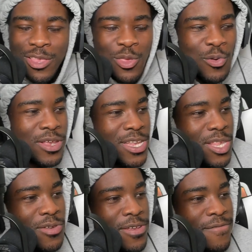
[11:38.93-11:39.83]
through the
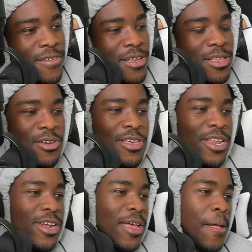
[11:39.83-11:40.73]
history of uh, you know,
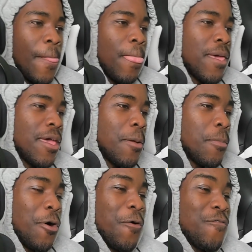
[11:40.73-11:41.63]
internet. But
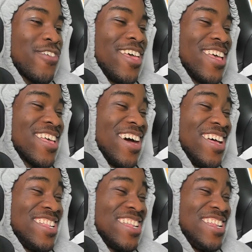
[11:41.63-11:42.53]
hopefully you
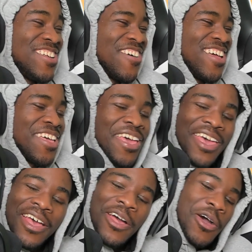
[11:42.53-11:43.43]
guys enjoy.
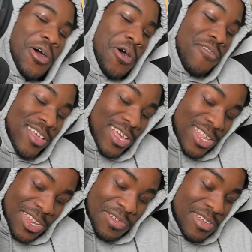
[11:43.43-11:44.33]
Hope you
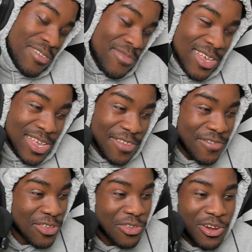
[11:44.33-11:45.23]
guys enjoy it, man. If you
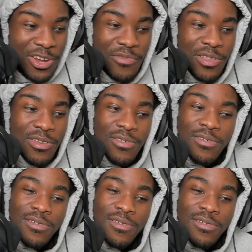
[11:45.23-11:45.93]
do, you already know what to do.